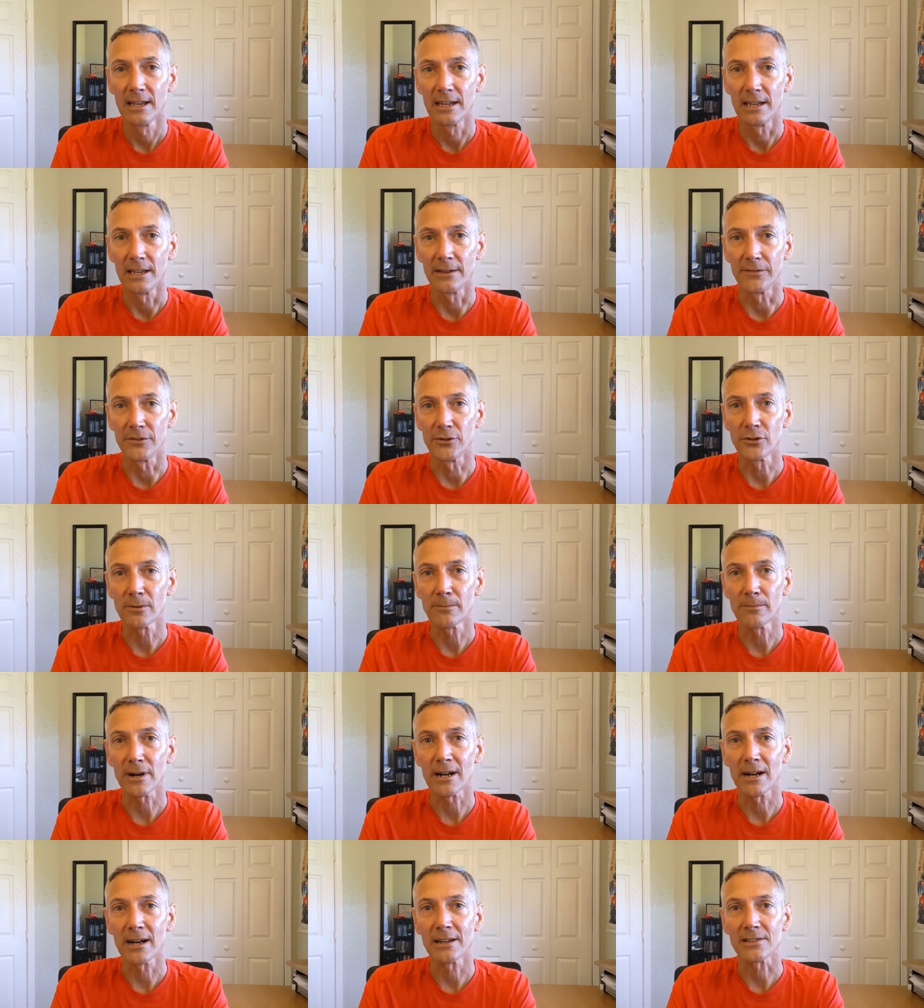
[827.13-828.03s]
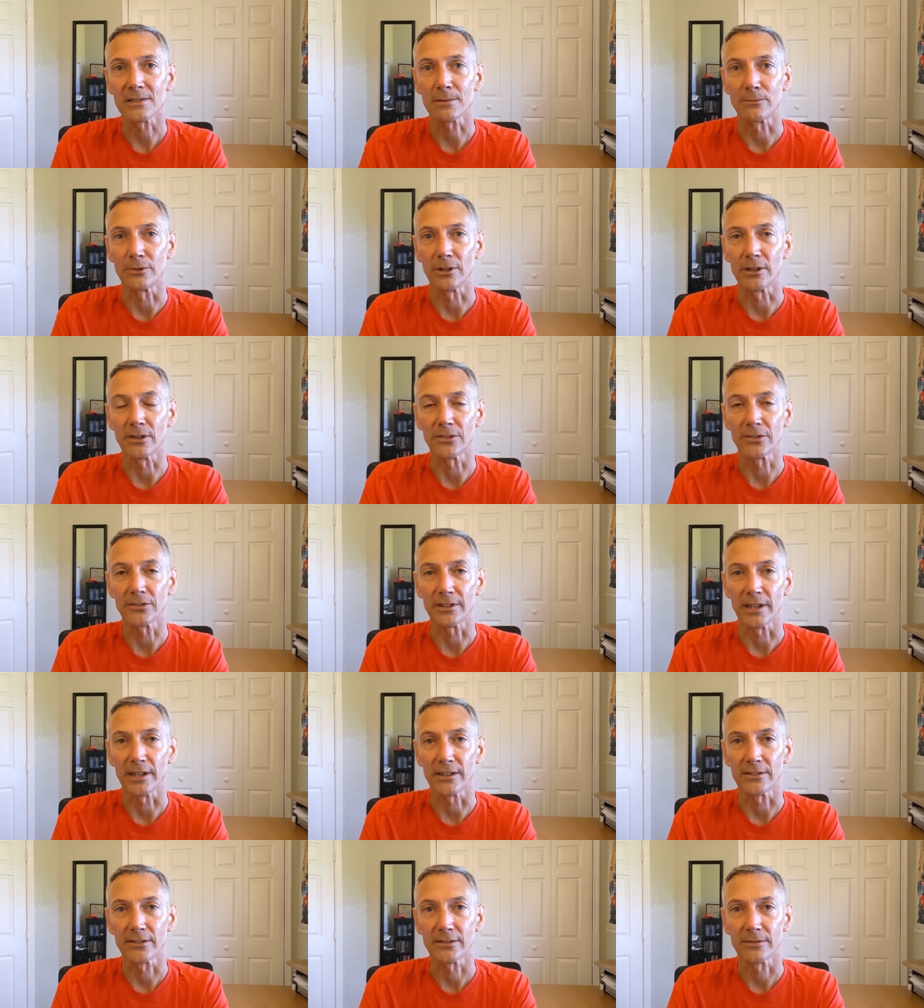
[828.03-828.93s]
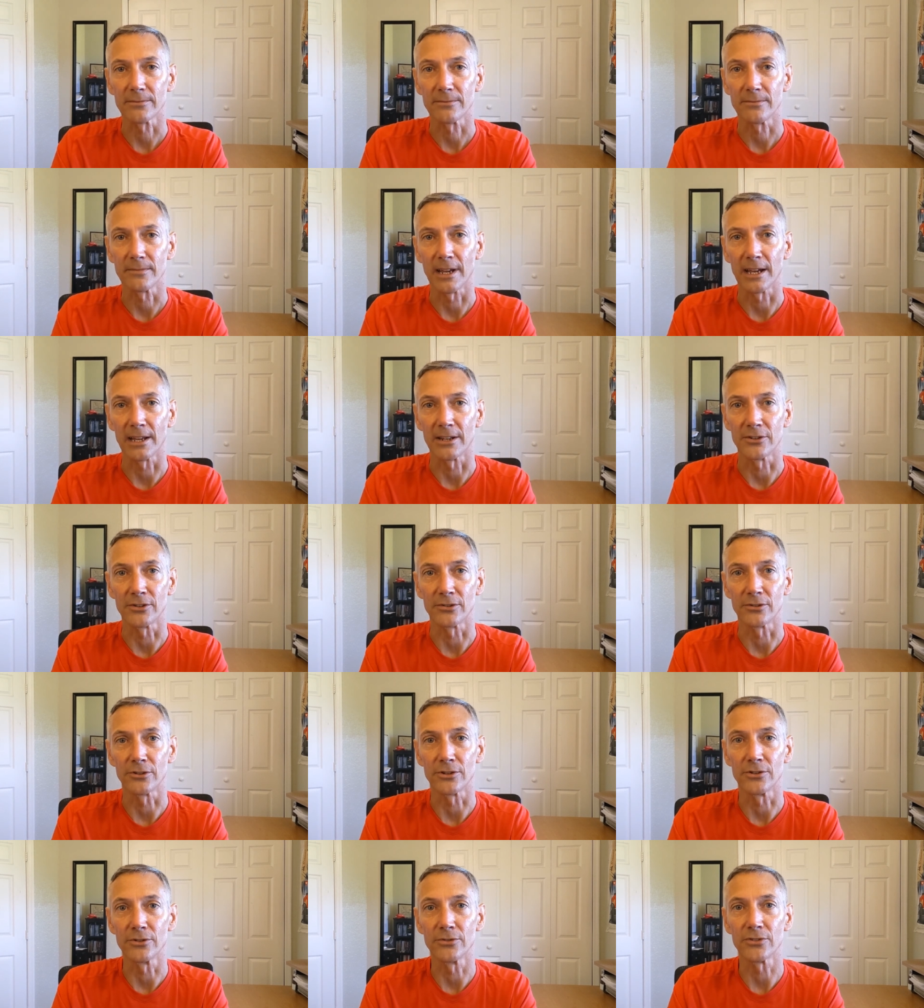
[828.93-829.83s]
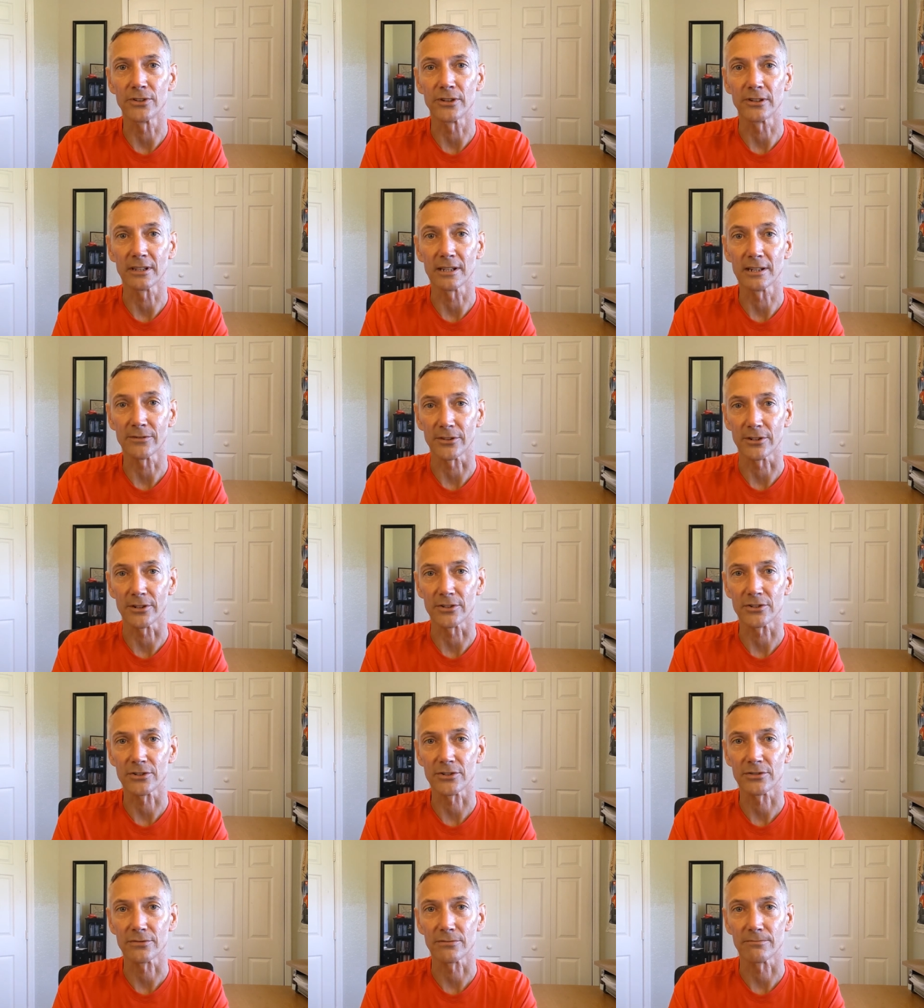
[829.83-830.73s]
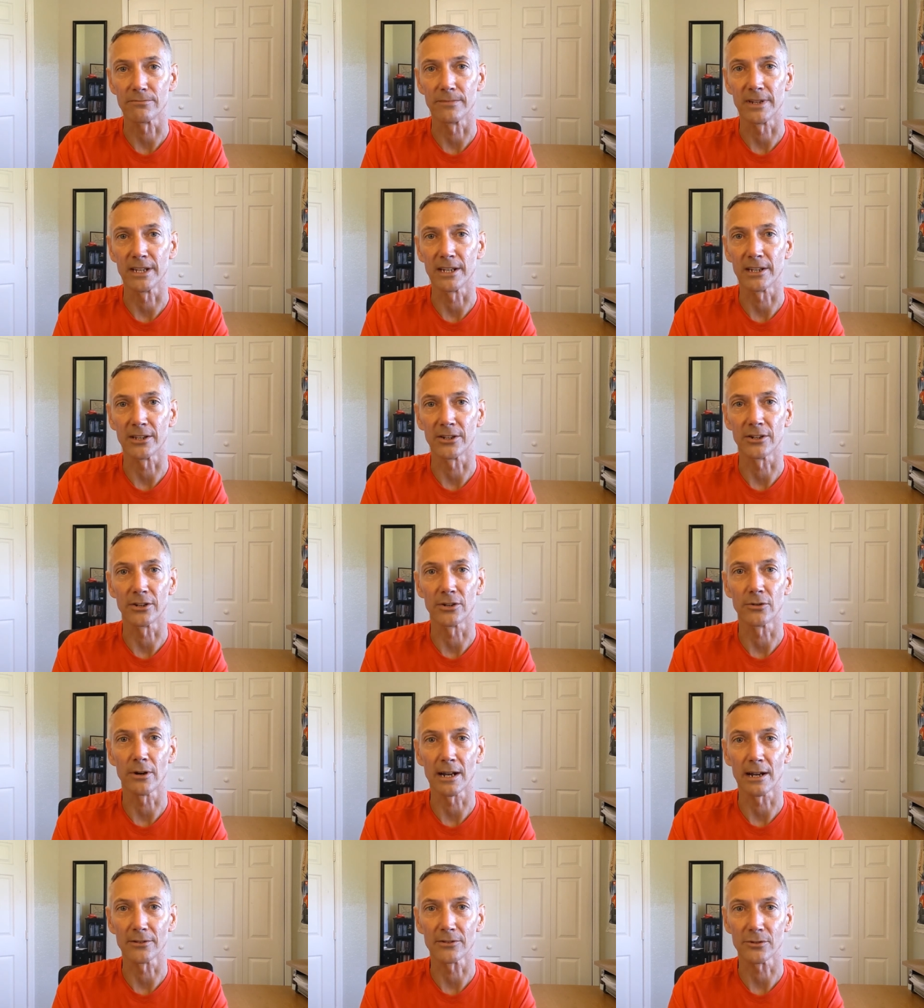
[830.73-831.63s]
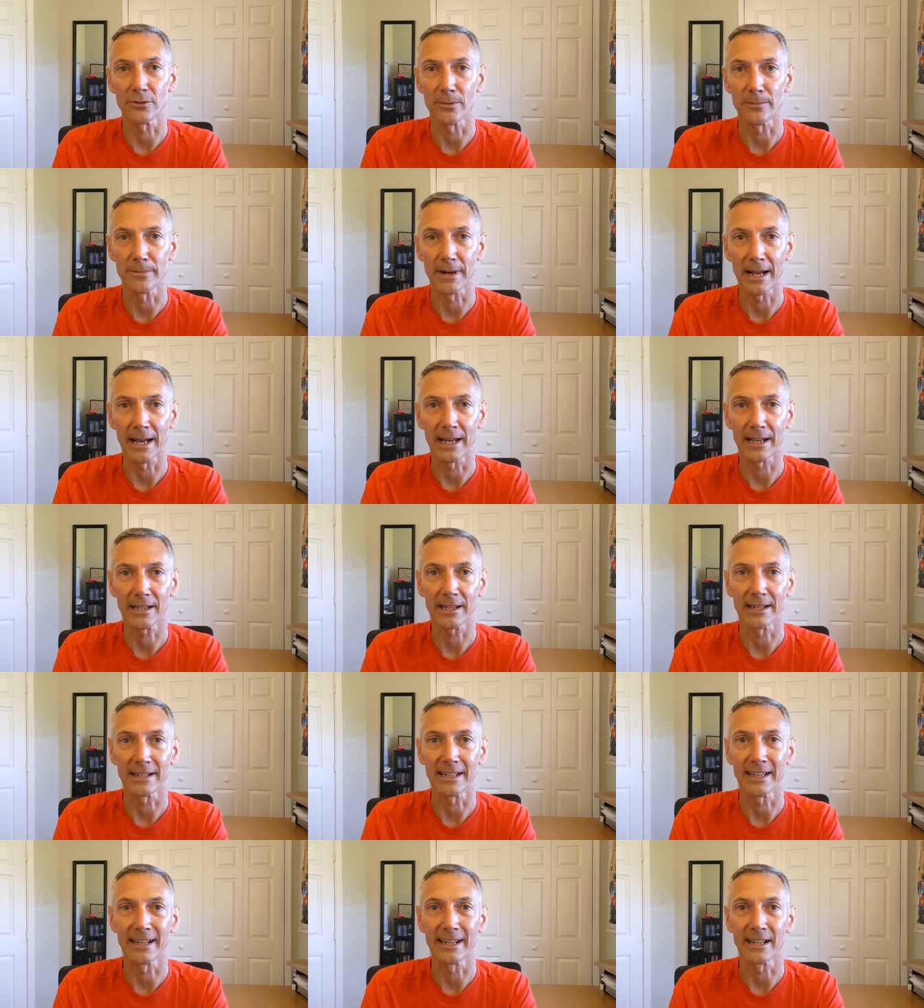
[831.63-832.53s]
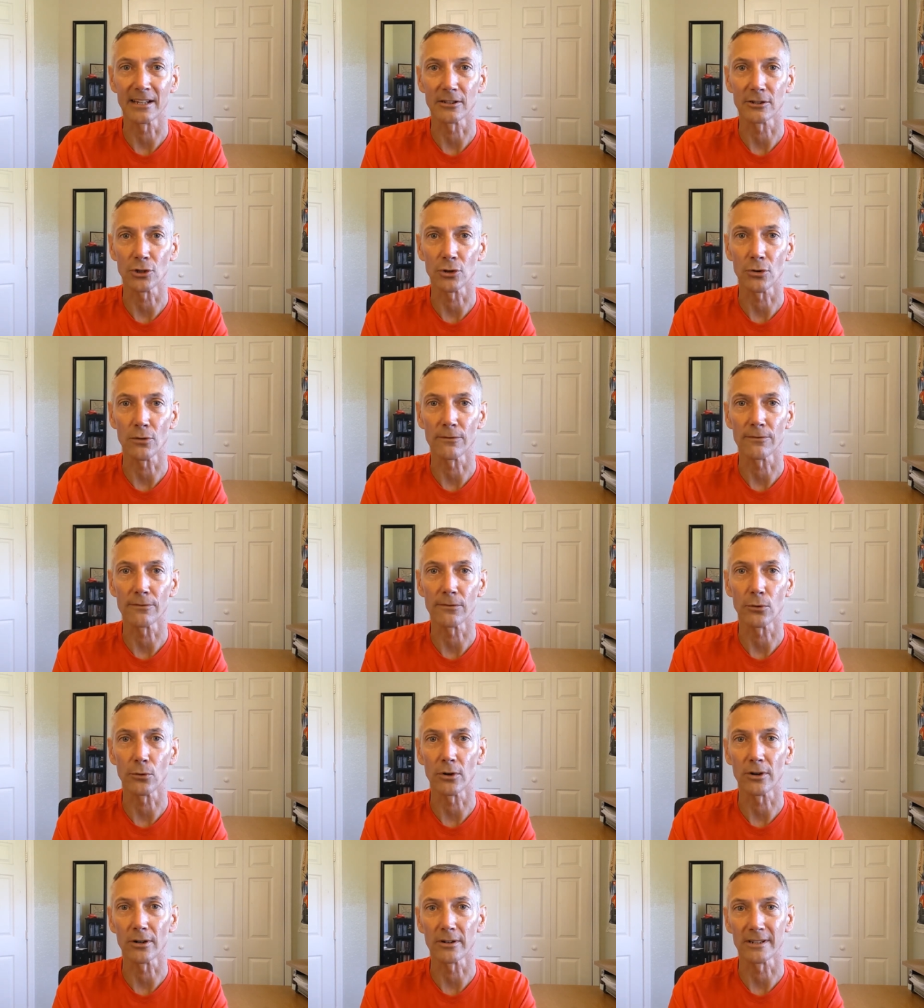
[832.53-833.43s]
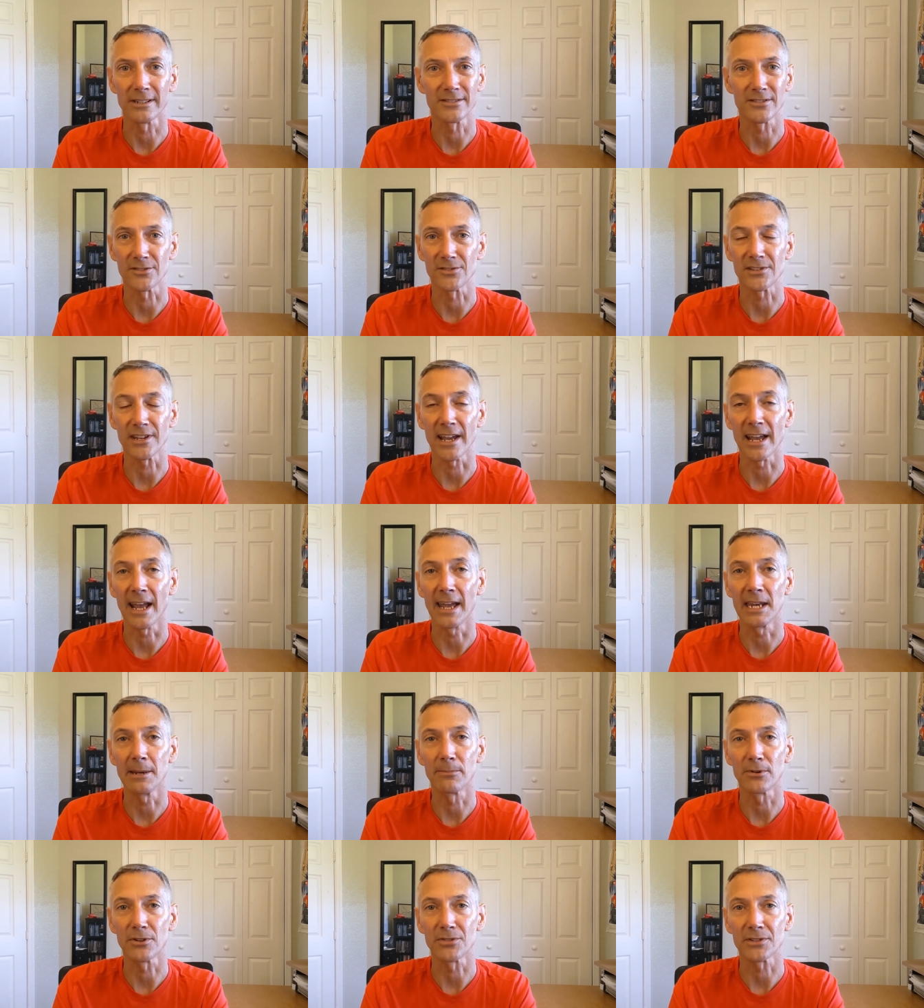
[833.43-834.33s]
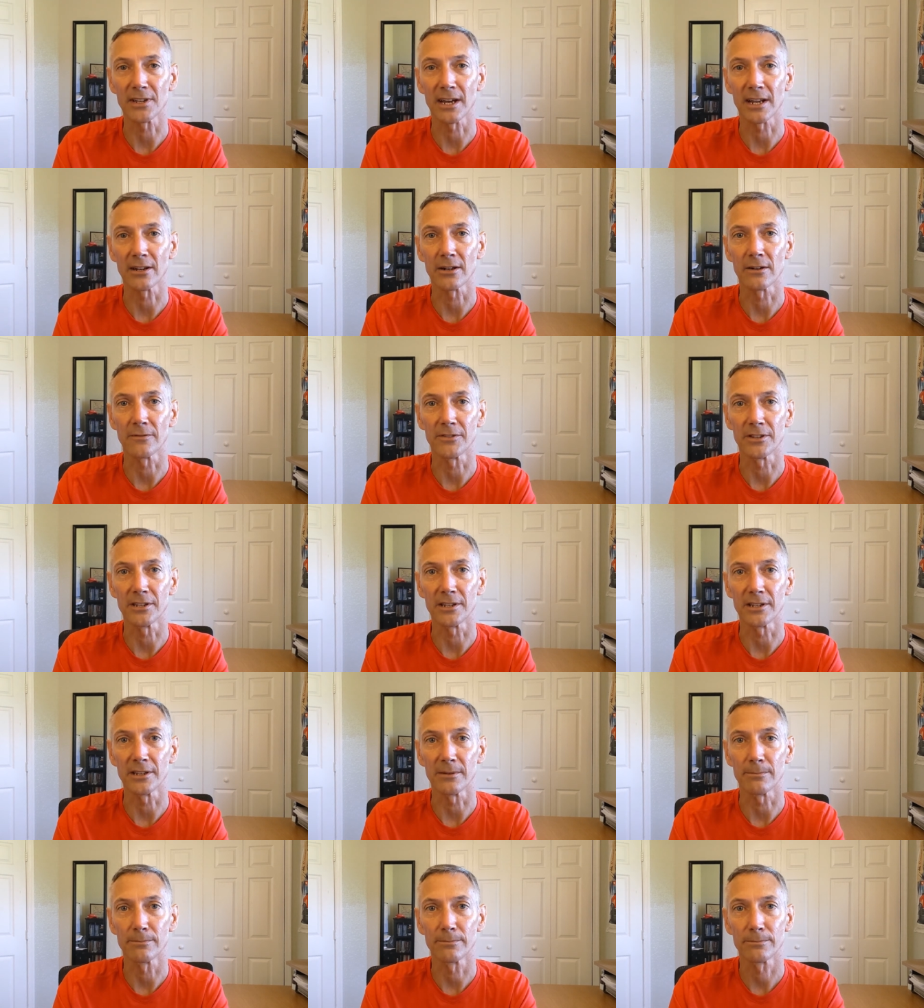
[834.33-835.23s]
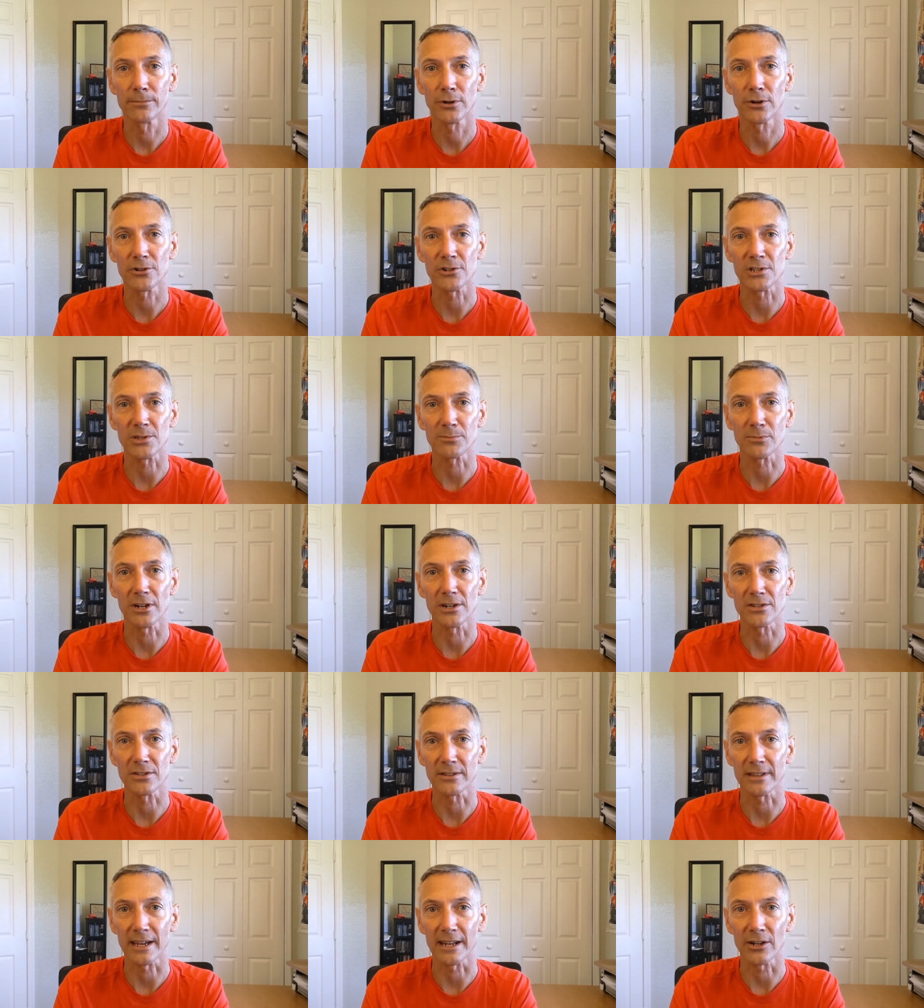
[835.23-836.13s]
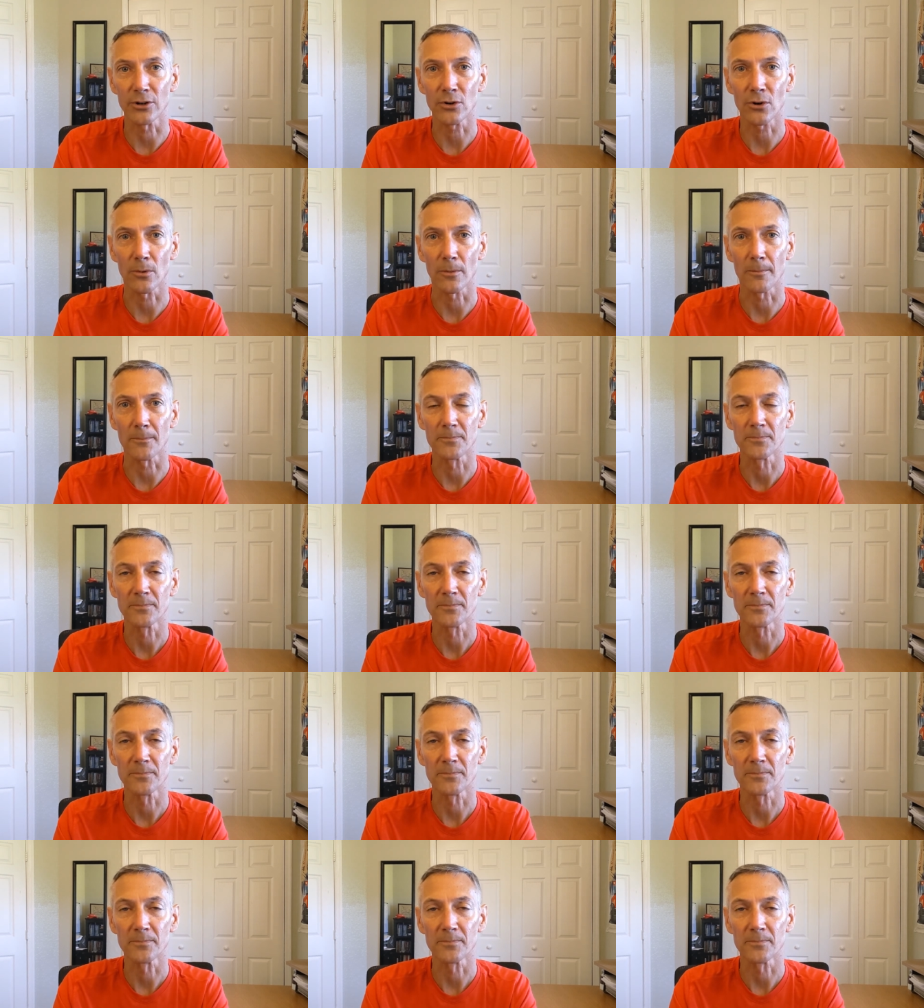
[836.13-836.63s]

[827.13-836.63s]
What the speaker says: if you're buying some real estate and you're using leverage, meaning you're going out to a bank and getting a loan for, let's just say, 80% of the purchase price of that home.